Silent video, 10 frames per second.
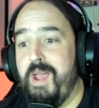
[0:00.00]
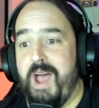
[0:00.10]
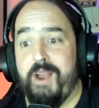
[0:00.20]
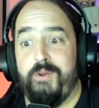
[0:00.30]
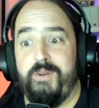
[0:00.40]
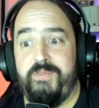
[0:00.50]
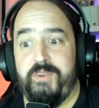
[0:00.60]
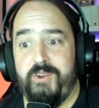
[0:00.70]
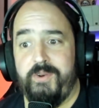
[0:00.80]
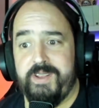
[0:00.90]
I don't know if you
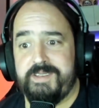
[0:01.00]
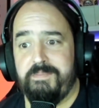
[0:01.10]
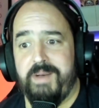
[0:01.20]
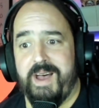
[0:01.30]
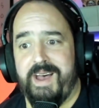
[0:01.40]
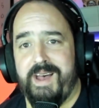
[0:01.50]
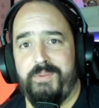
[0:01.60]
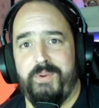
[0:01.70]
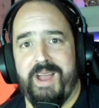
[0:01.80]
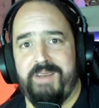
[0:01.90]
noticed, but
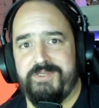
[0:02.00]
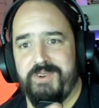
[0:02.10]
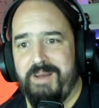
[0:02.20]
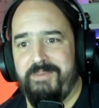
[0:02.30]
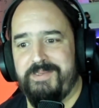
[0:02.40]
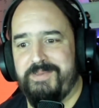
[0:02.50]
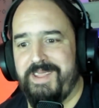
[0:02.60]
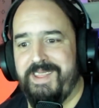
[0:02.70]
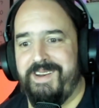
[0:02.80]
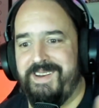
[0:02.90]
we have 2 cameras right
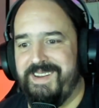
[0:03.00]
there.